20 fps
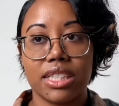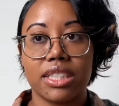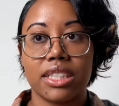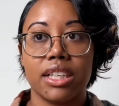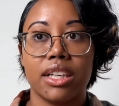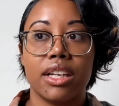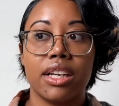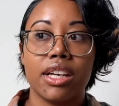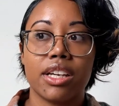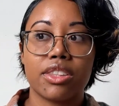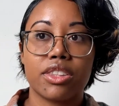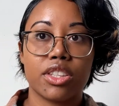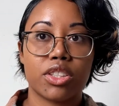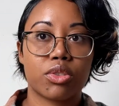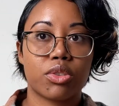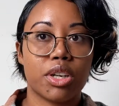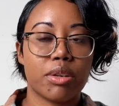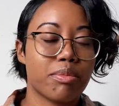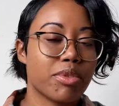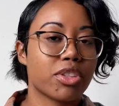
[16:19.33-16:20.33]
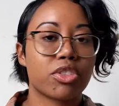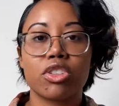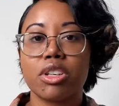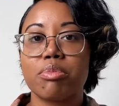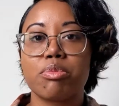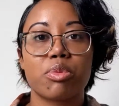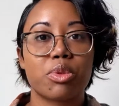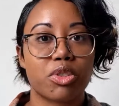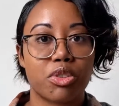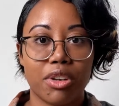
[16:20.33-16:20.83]
here. The
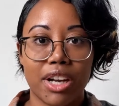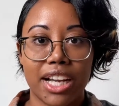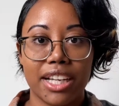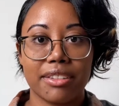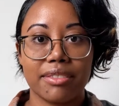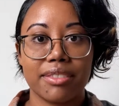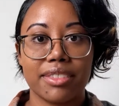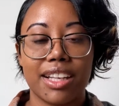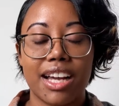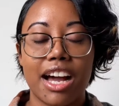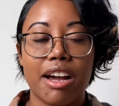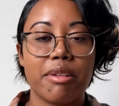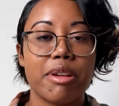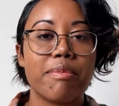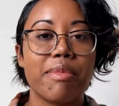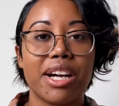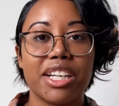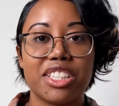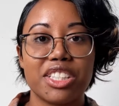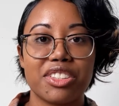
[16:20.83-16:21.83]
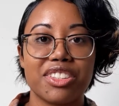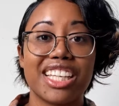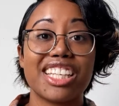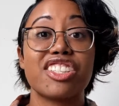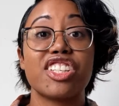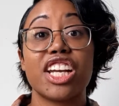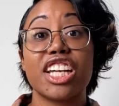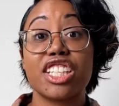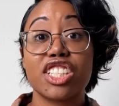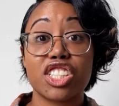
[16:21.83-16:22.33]
script was great. I mean,
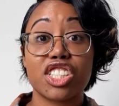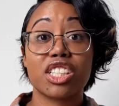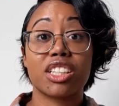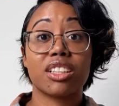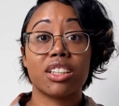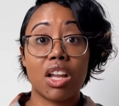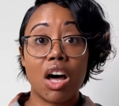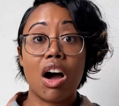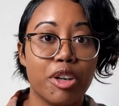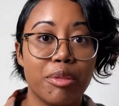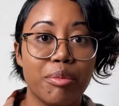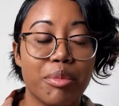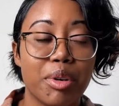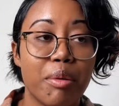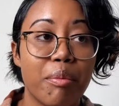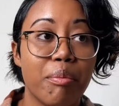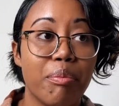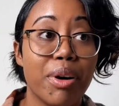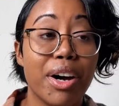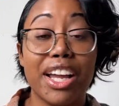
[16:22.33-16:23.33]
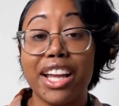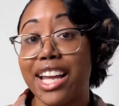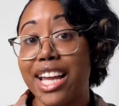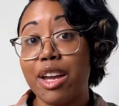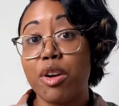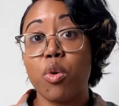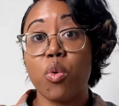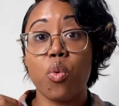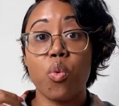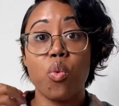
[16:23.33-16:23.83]
mind you, they changed a lot,
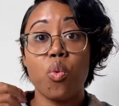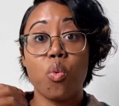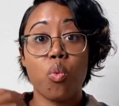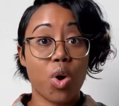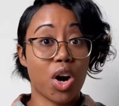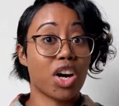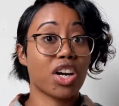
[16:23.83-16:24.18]
but it